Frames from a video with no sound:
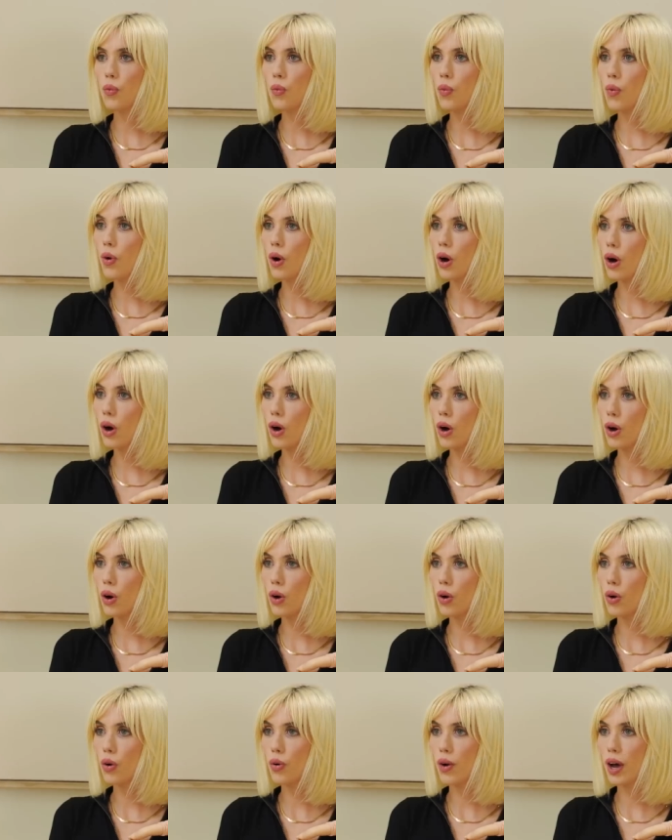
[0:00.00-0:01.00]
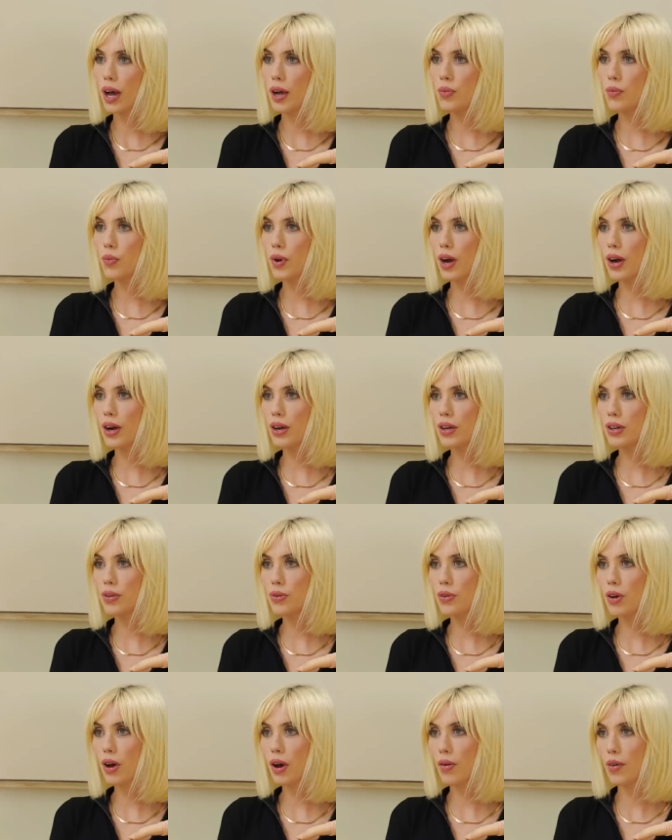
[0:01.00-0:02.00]
Whoa. And where are
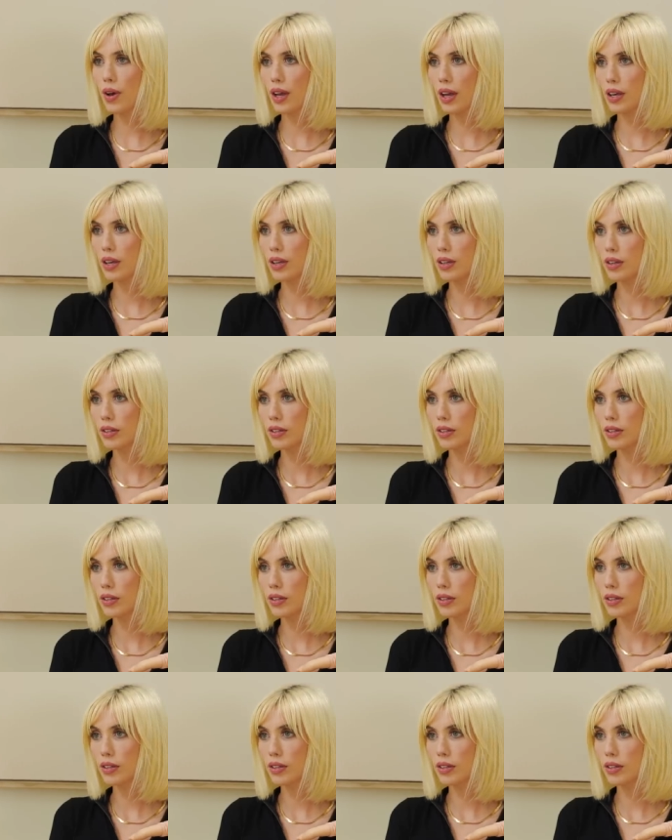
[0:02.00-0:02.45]
you going?